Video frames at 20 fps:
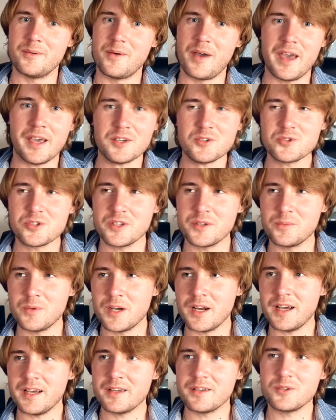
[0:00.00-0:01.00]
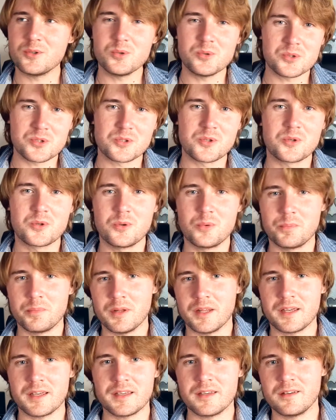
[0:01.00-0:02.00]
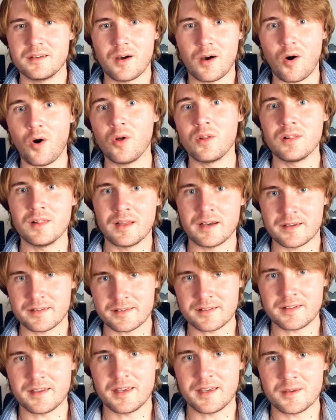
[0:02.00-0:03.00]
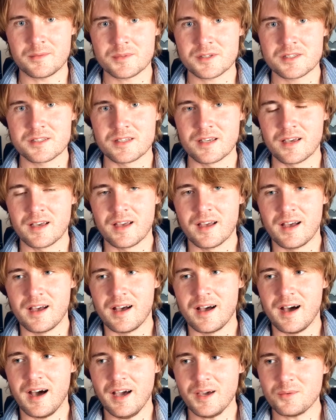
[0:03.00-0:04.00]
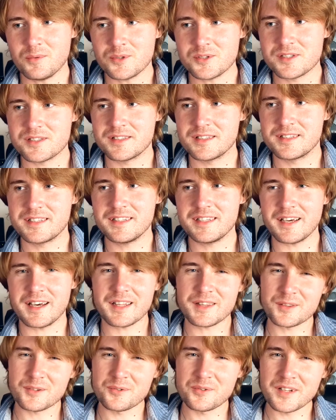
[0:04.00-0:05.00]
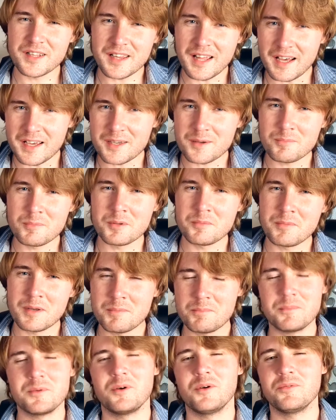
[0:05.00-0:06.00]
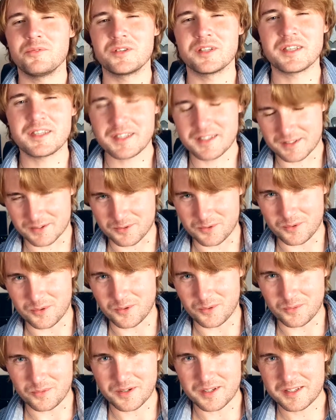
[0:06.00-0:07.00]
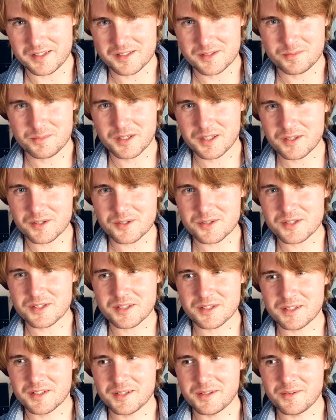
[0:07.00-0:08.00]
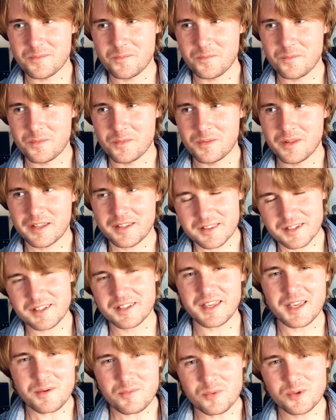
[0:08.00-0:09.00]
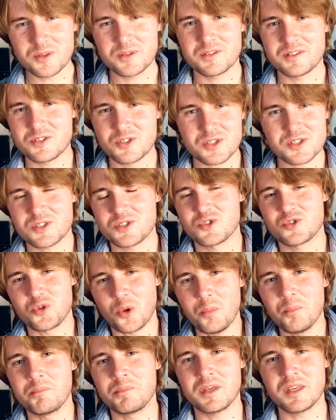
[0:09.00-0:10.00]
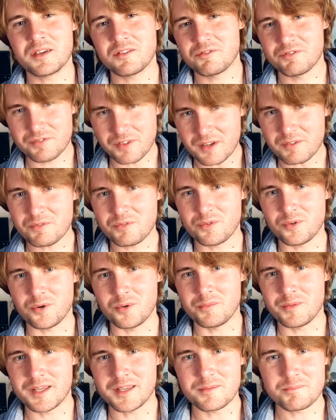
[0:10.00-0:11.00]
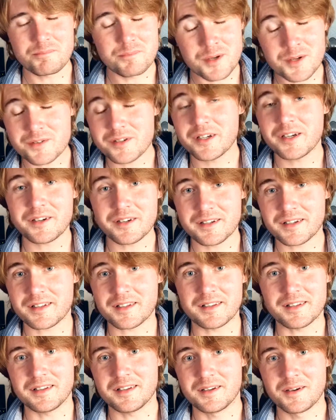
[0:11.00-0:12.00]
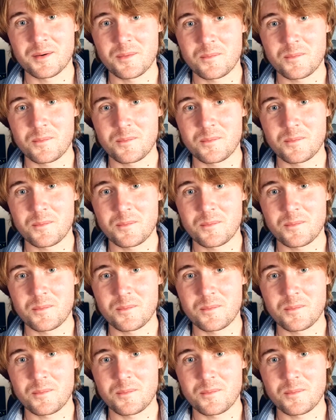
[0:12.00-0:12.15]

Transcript: Actually, when I used to play online games, I was the unreliable member of the guild always, because the game would just stop being fun for me periodically.